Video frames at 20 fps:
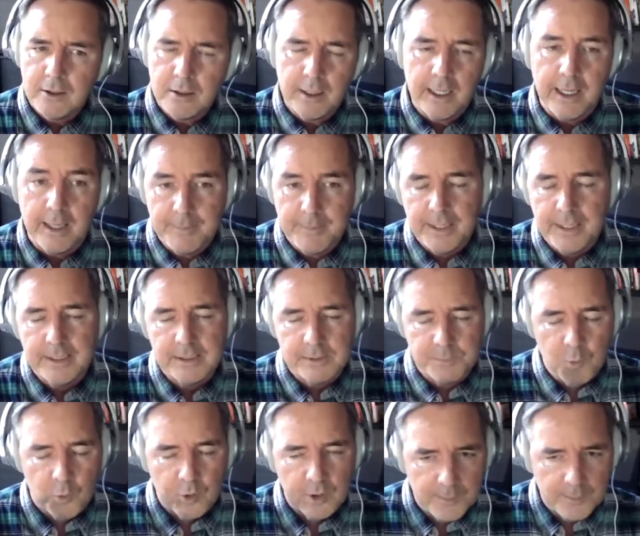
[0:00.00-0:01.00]
I mean, it's more
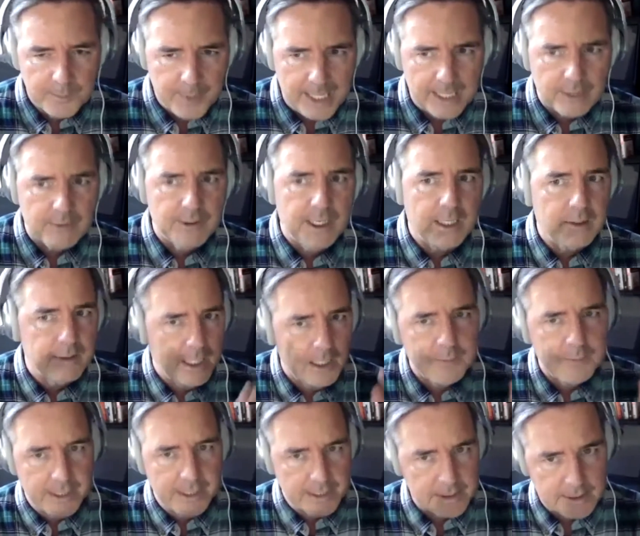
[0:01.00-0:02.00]
in the background now, but
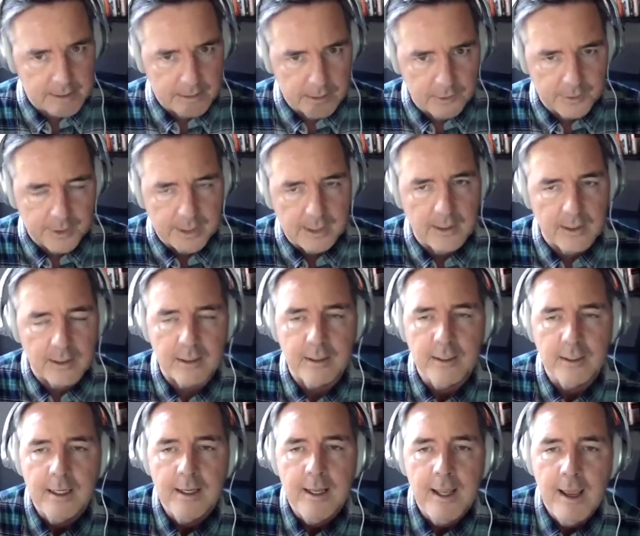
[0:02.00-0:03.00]
it's still there.
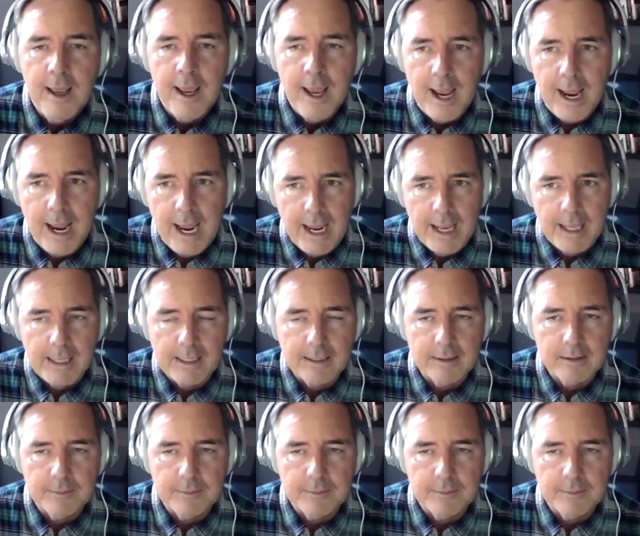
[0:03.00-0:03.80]
And,